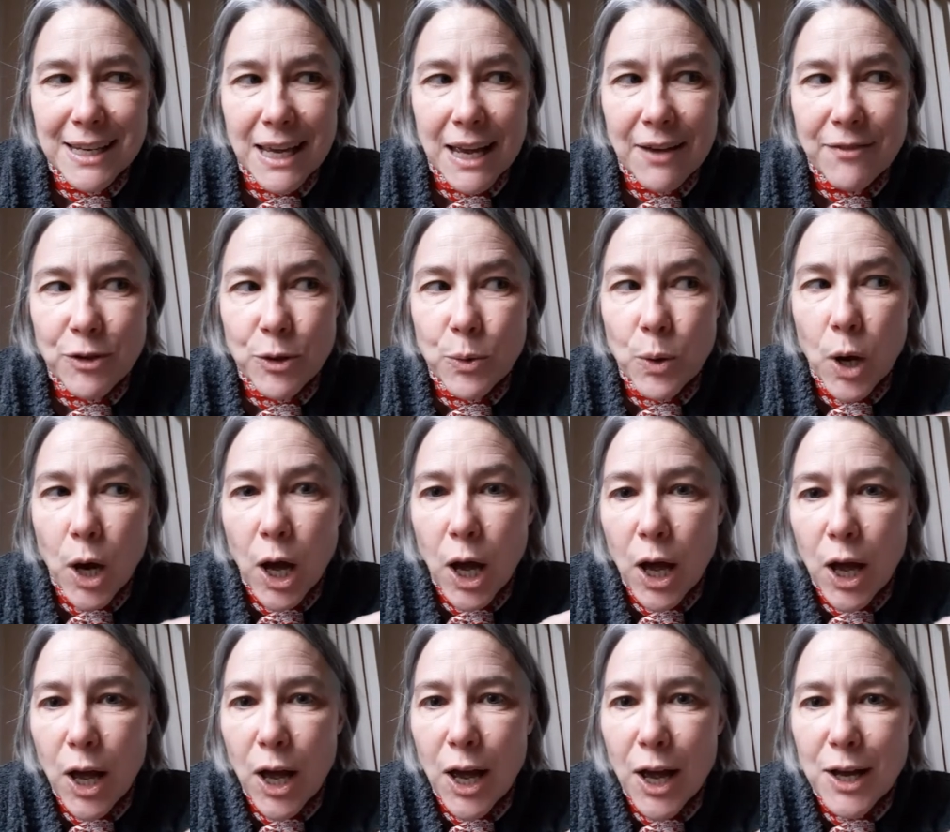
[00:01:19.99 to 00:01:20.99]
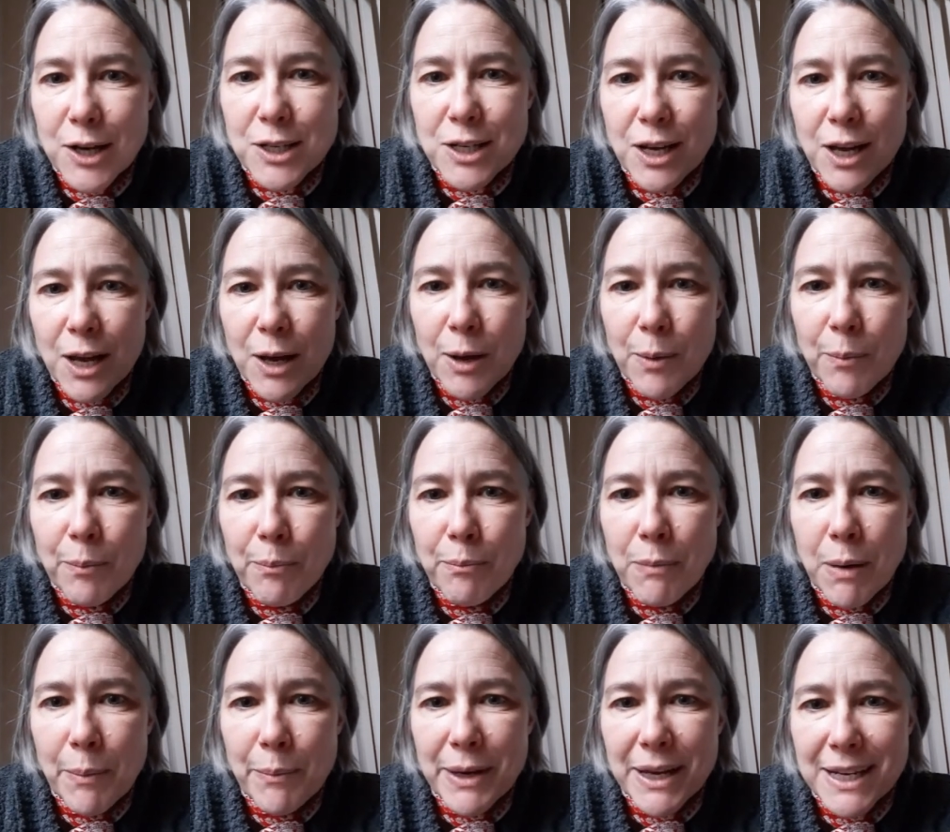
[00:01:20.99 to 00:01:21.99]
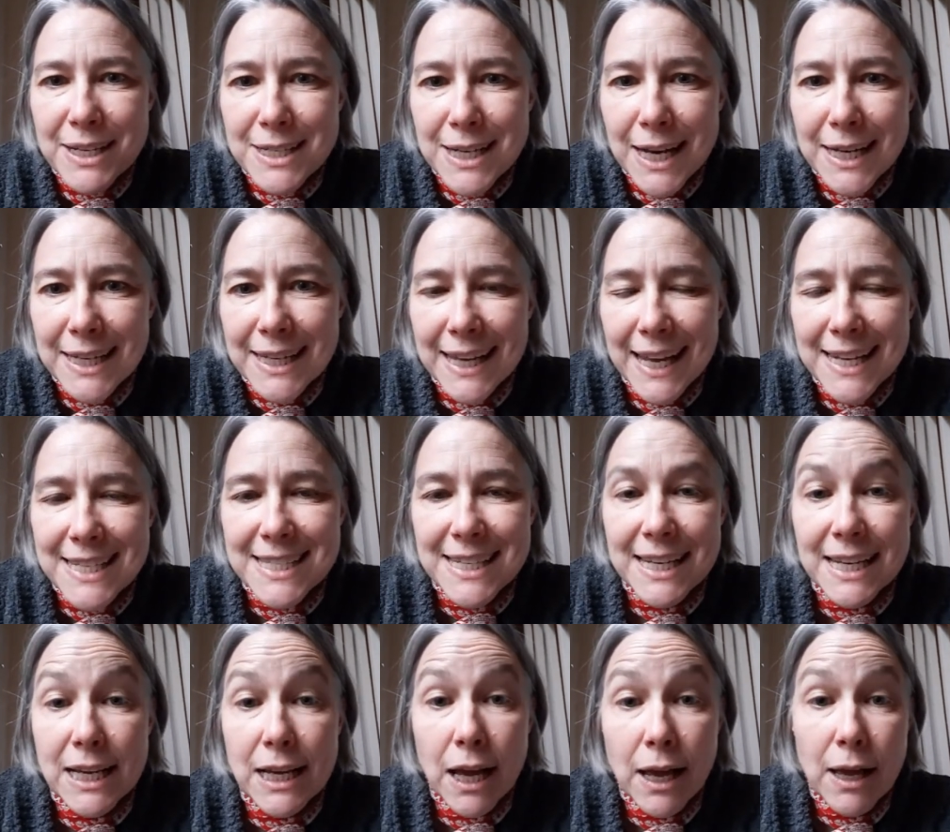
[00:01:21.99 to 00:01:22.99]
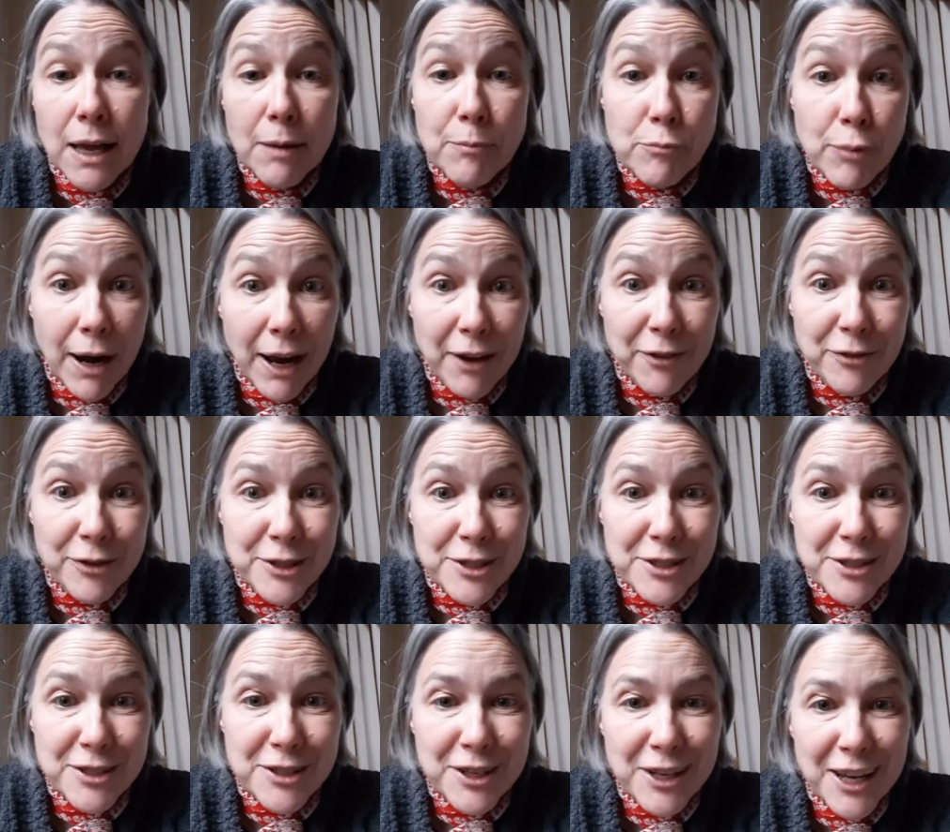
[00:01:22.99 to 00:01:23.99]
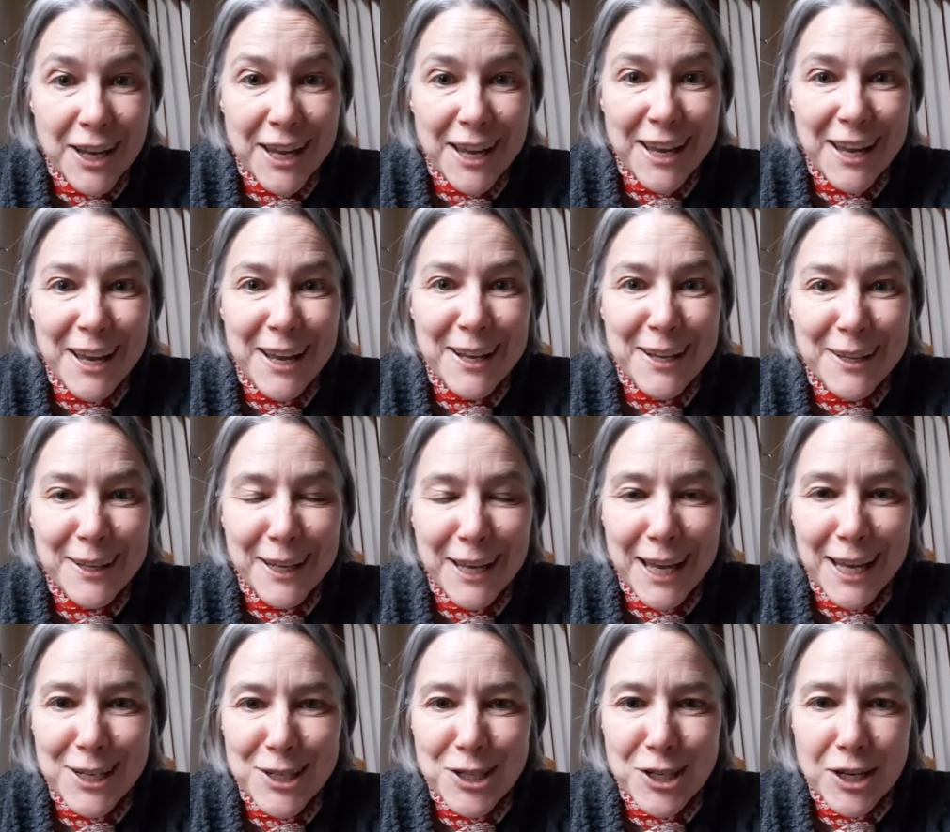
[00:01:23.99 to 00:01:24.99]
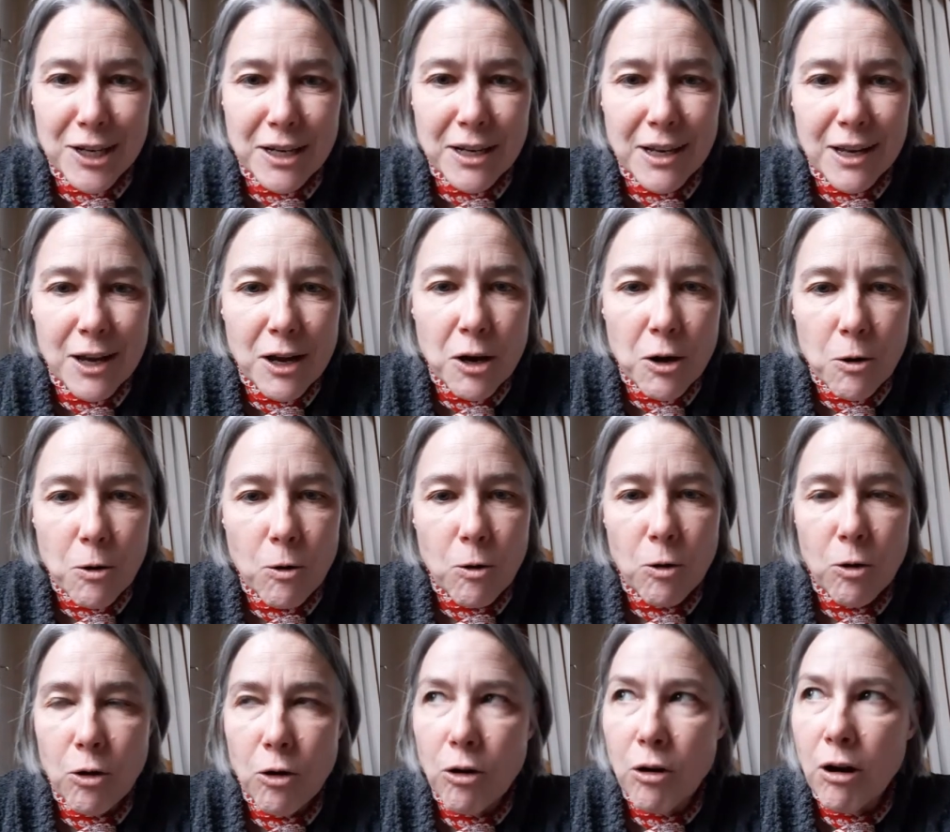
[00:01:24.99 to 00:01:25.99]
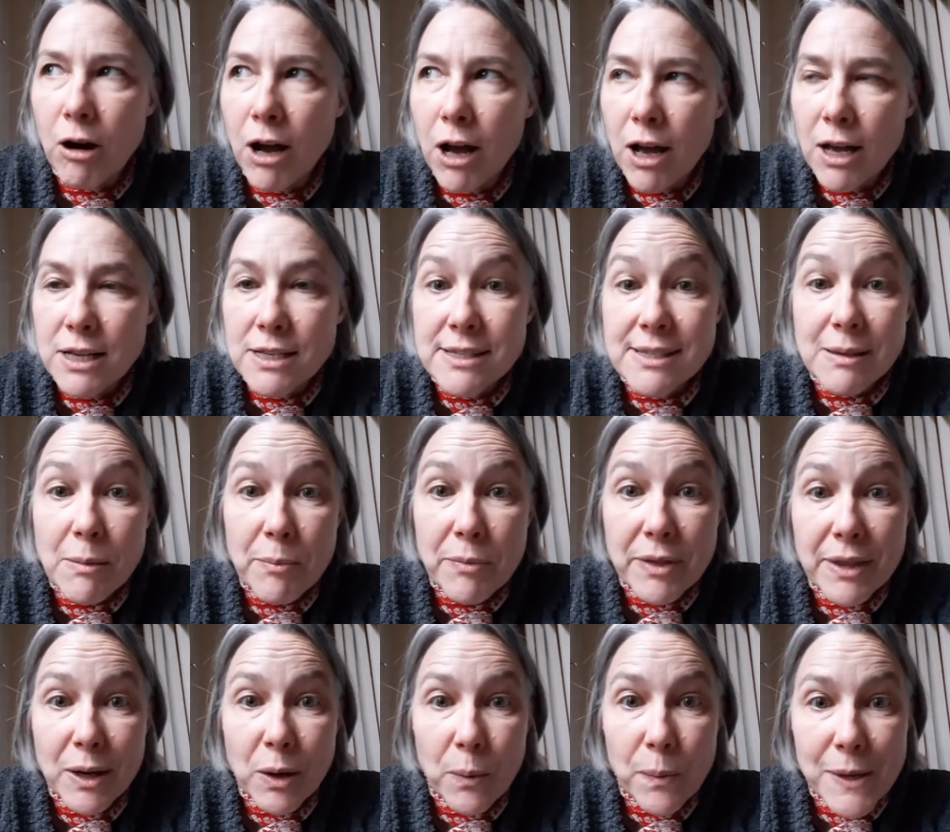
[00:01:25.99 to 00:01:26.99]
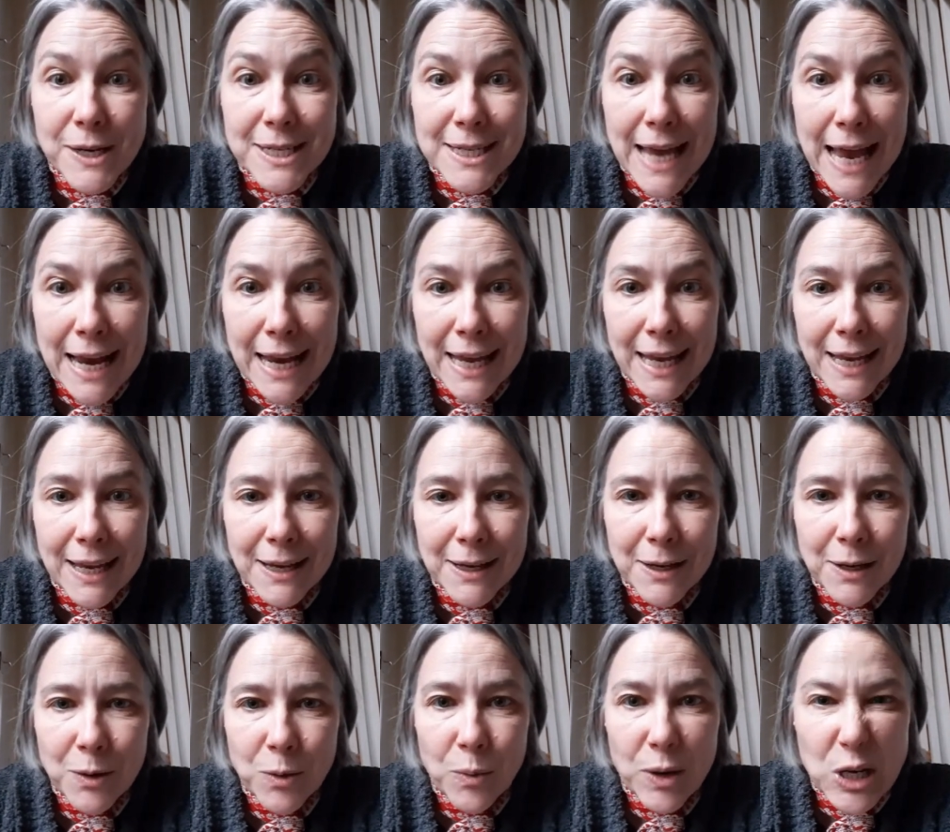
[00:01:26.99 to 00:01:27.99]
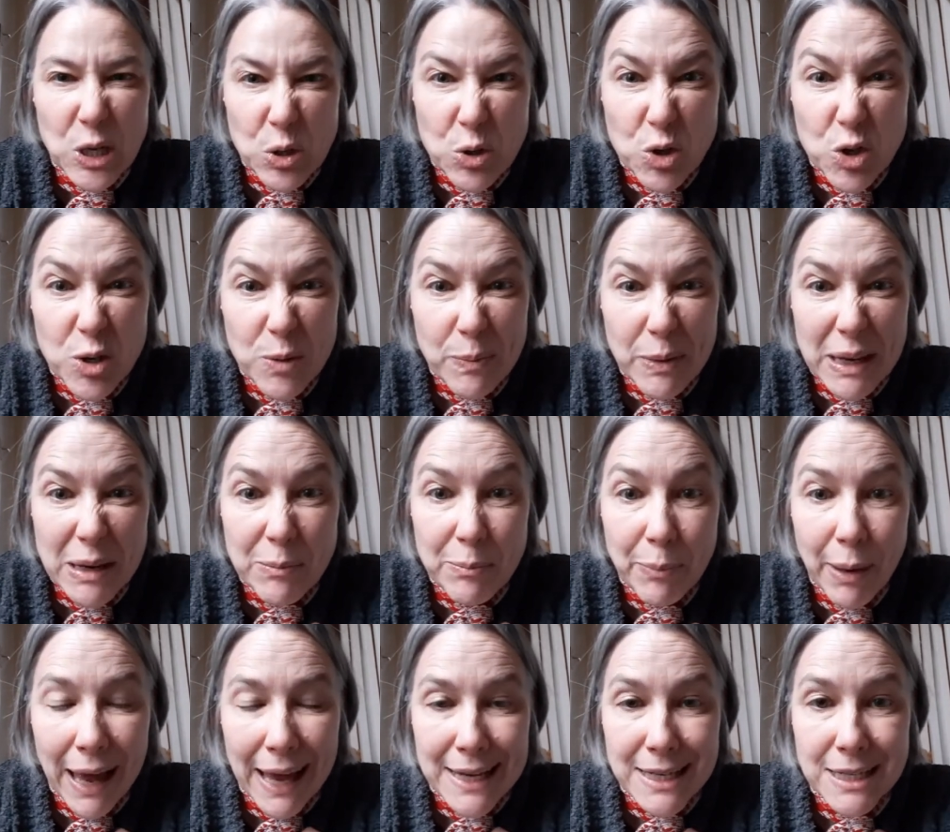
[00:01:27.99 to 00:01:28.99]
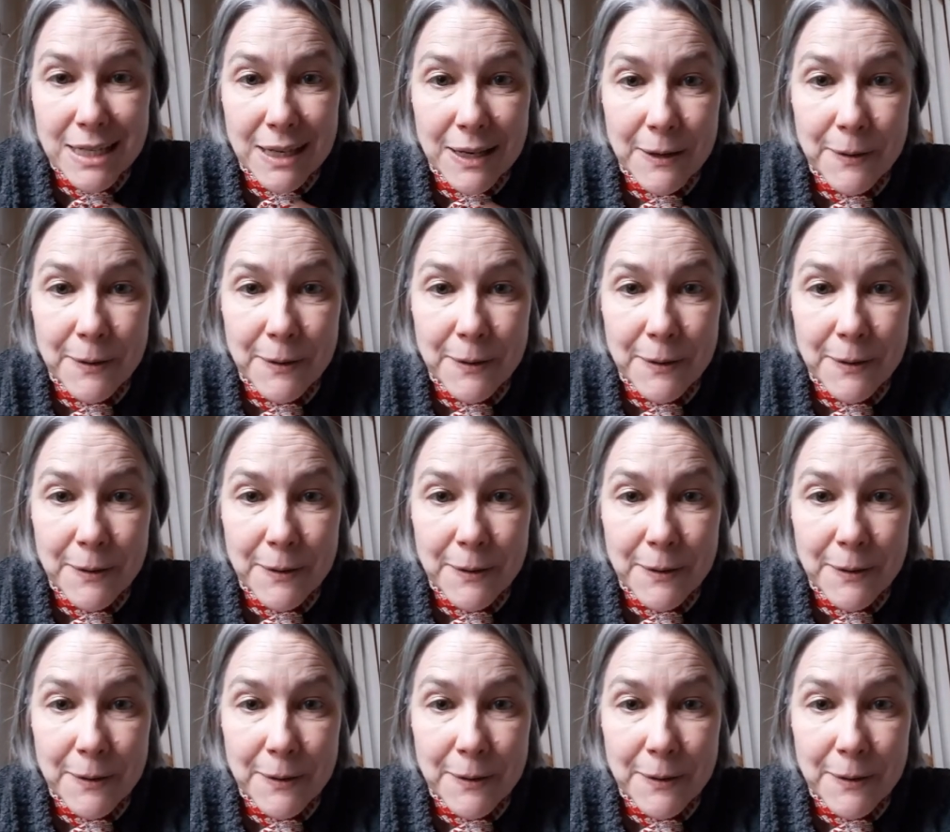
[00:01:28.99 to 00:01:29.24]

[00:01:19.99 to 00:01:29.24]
Have you heard Mummy and Daddy getting breakfast in the kitchen or something on the telly when you should be in bed?